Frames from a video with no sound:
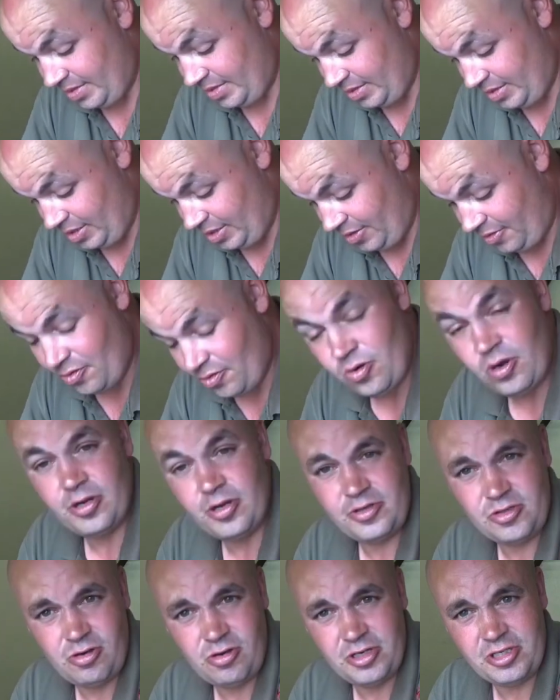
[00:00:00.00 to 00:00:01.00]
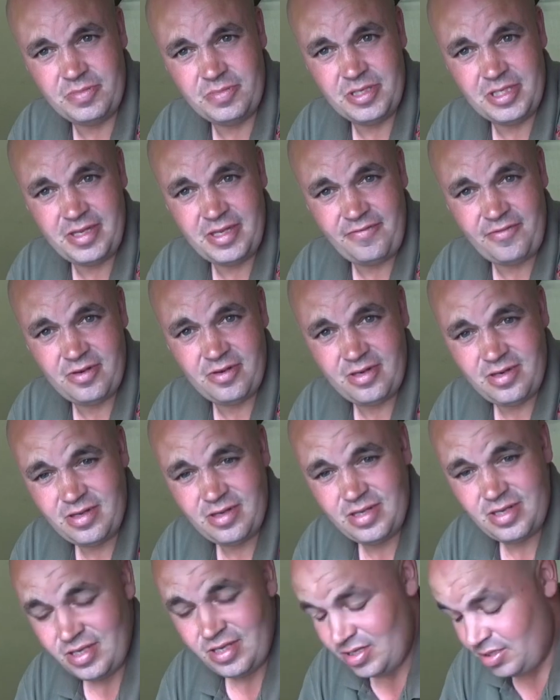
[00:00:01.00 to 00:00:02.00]
I thought I'd try something different.
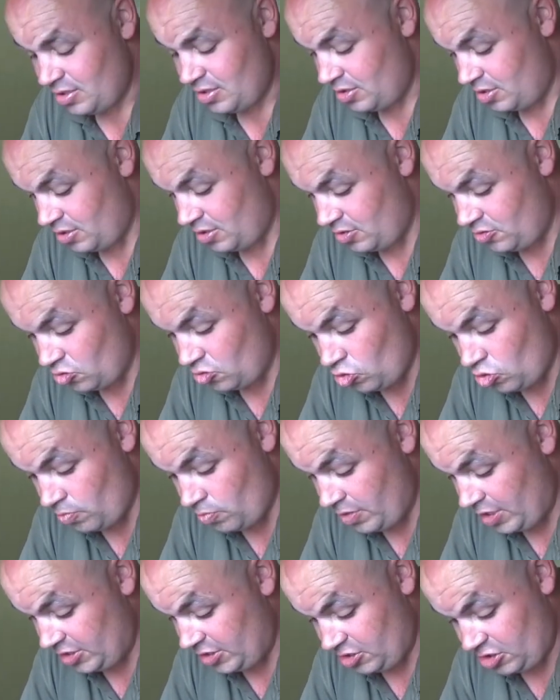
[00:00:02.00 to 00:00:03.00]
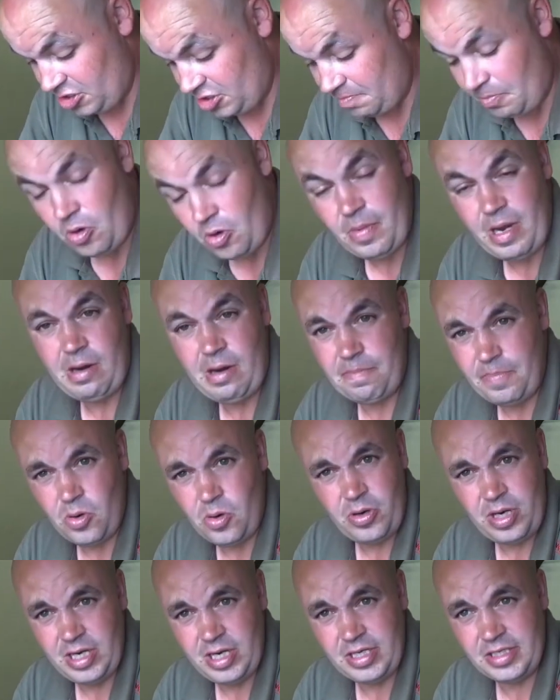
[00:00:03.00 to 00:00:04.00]
I normally just spom out
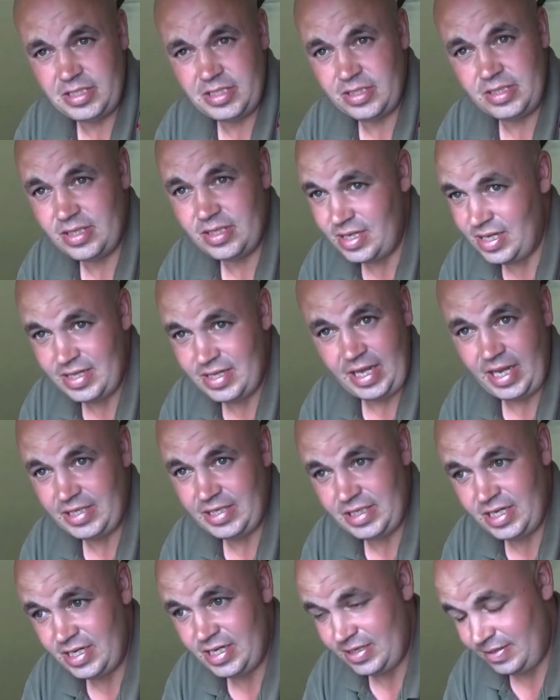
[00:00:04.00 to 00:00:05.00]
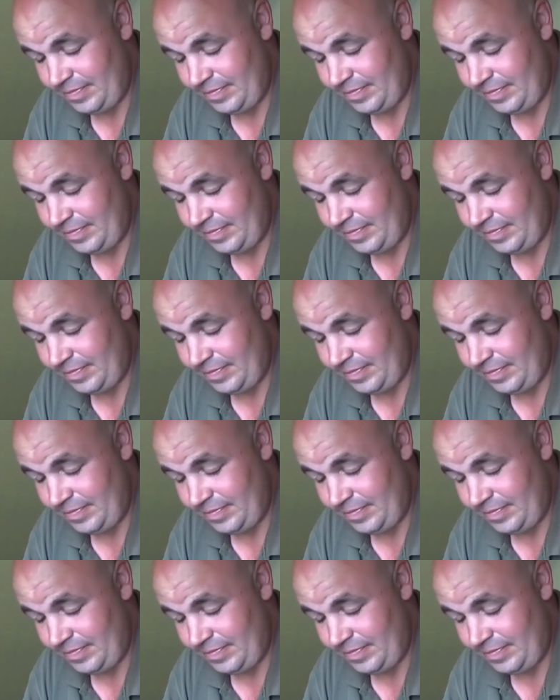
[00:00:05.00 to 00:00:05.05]
boilies and that's it.